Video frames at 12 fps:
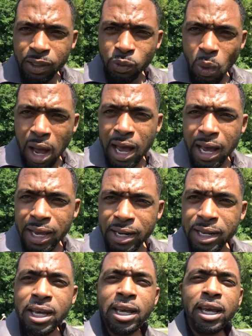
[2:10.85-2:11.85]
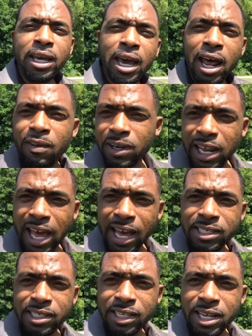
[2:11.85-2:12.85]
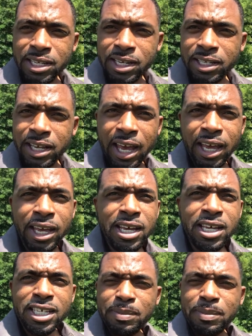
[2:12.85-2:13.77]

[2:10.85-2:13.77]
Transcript: unwind and kind of relax at the end of the day,